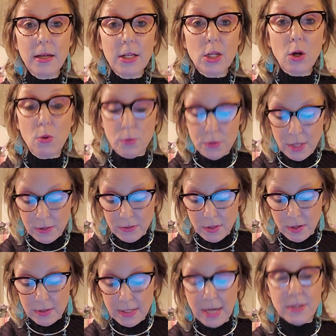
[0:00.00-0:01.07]
you know, that
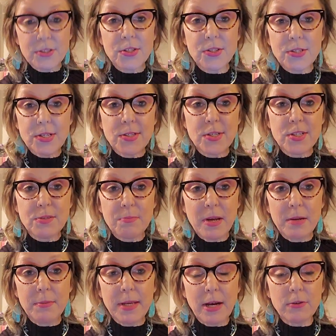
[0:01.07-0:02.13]
the narcissist has
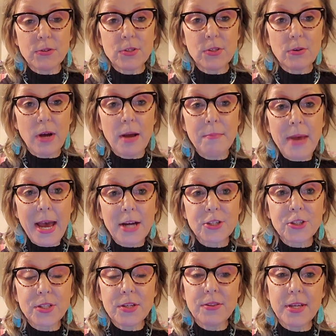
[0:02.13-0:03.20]
made me out to. I'm
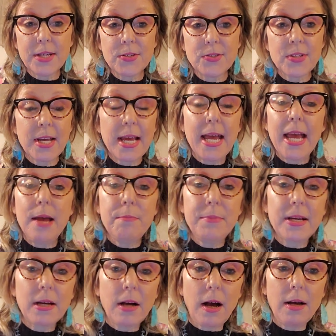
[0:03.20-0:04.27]
actually this. And
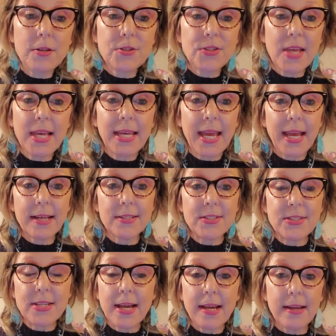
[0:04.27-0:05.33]
because they can't
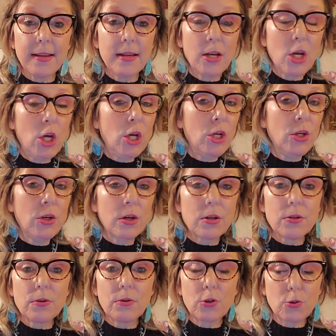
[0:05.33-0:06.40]
say,
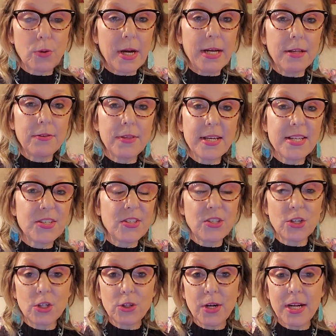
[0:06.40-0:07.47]
you're great at this,
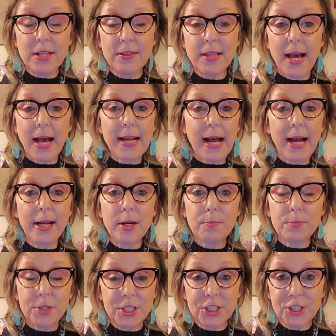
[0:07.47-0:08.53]
you're great at that, I
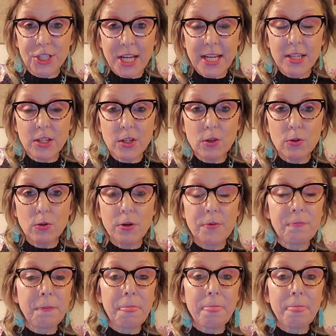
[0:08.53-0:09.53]
appreciate you,